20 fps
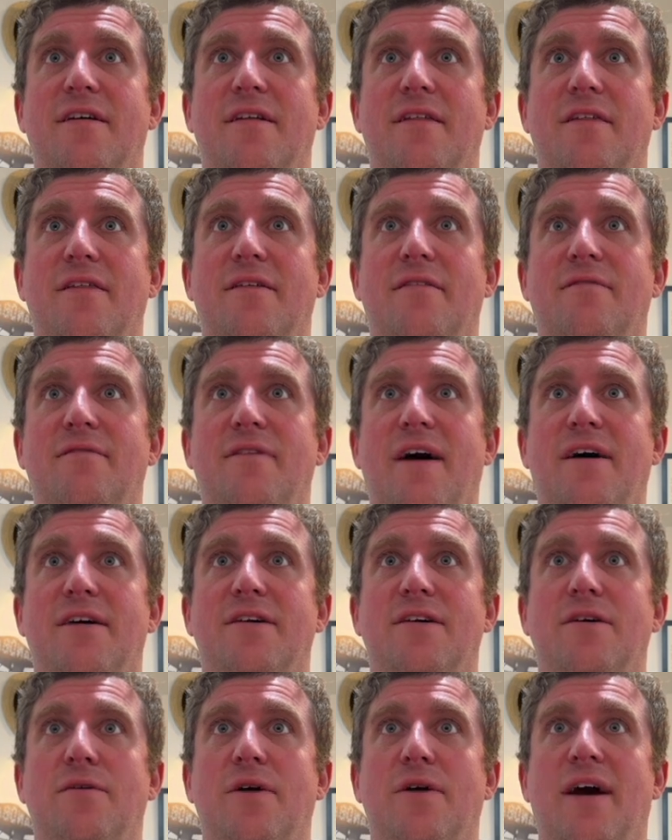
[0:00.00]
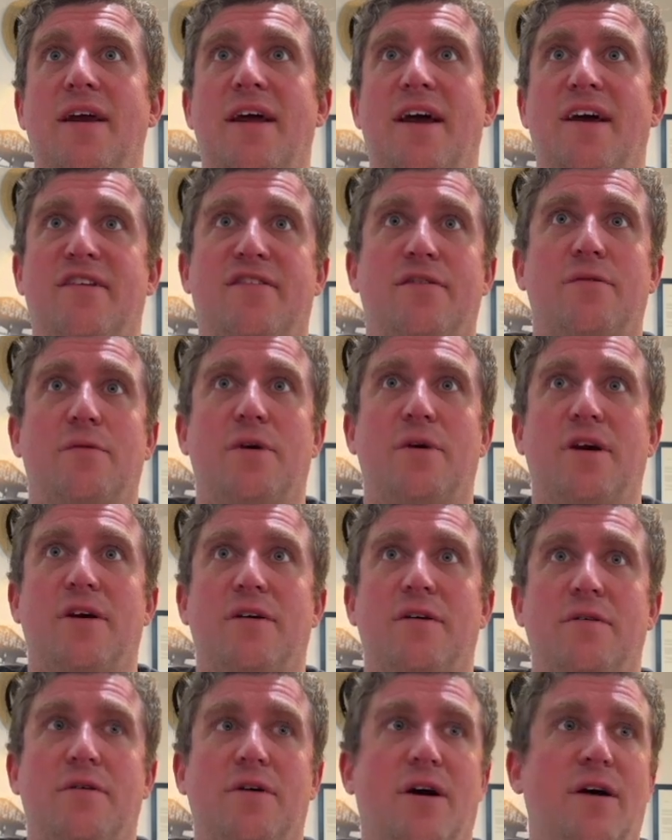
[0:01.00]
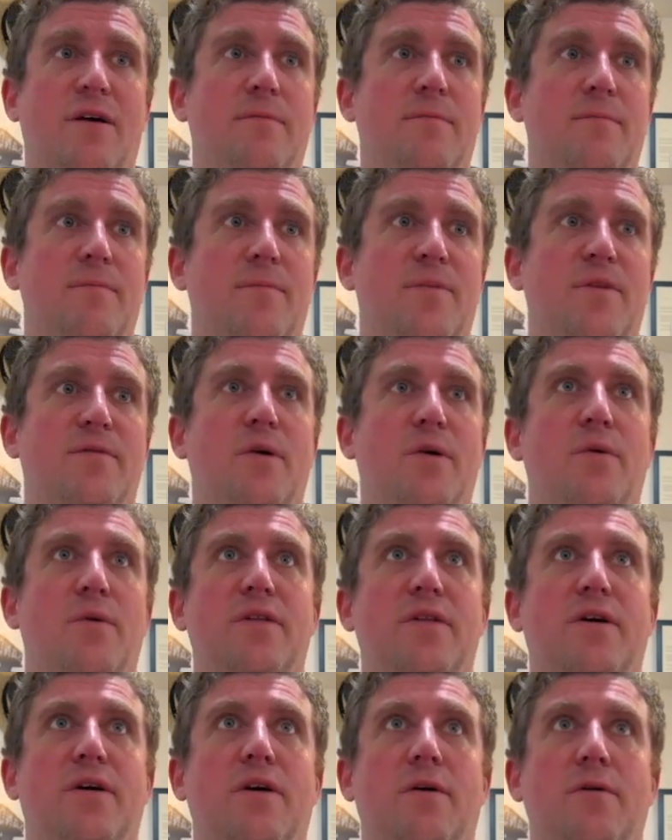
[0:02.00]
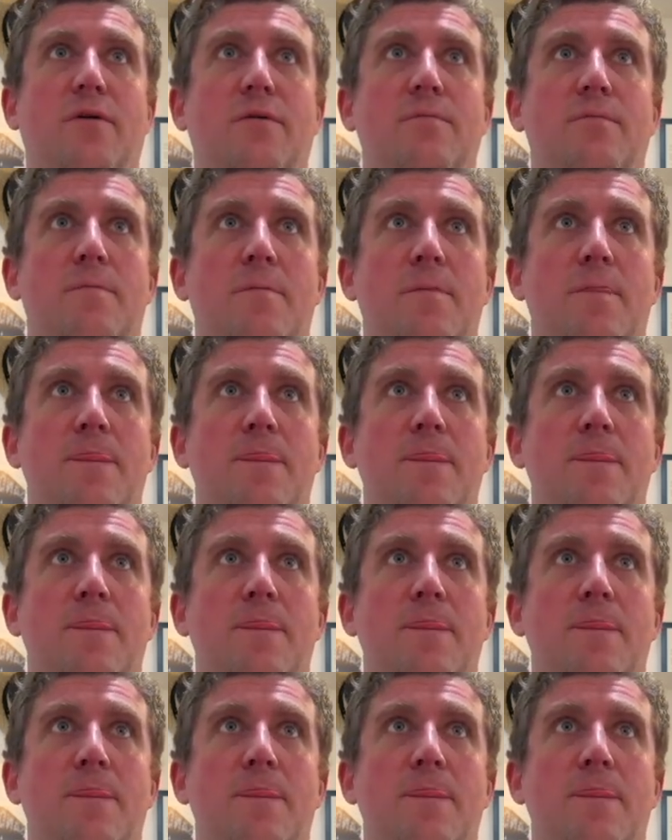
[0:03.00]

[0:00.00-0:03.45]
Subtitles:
the value at x3, okay? If I run the code,